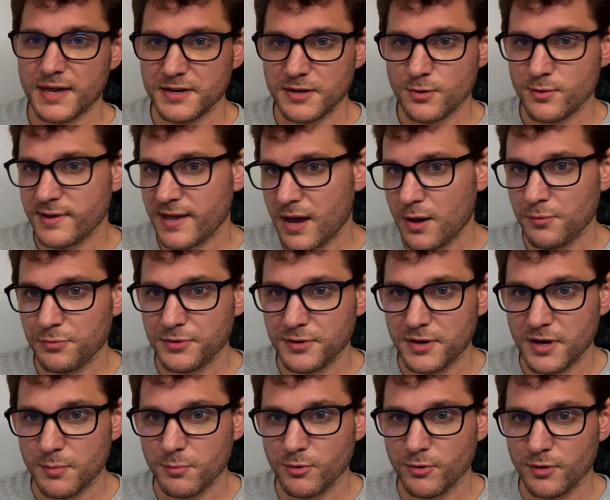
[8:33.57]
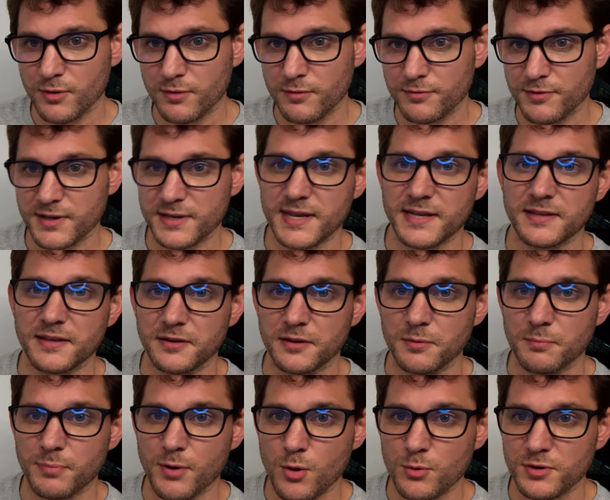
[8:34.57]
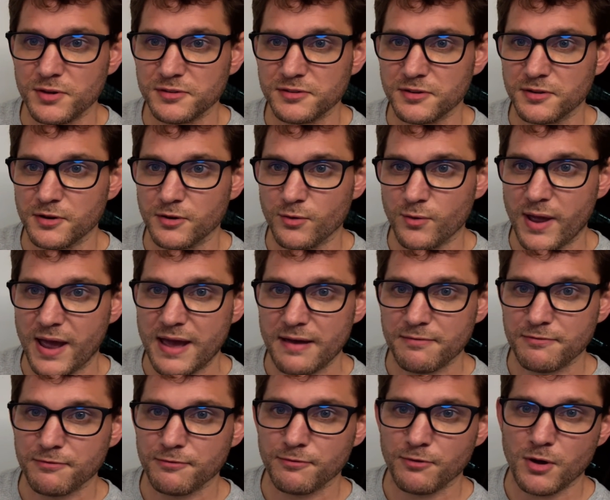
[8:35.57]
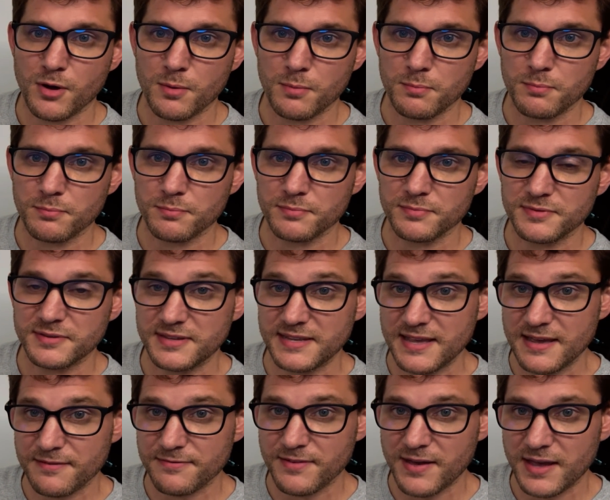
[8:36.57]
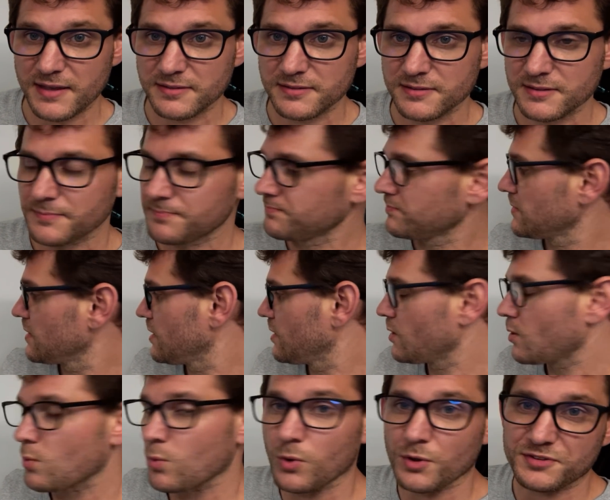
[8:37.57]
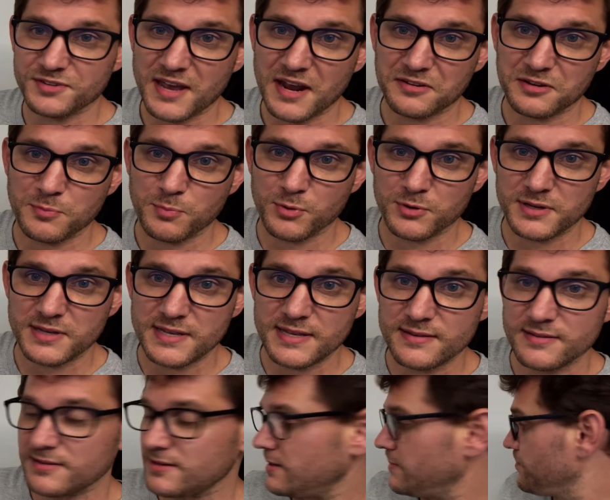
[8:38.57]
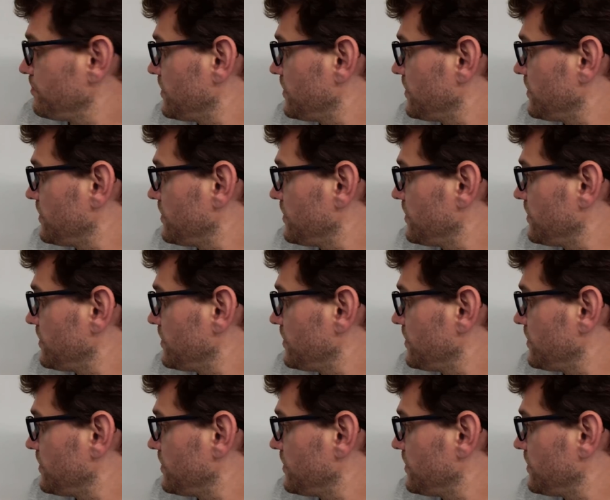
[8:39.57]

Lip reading: how do you count the number of connected components in a graph from DFS? Well, it's actually pretty easy.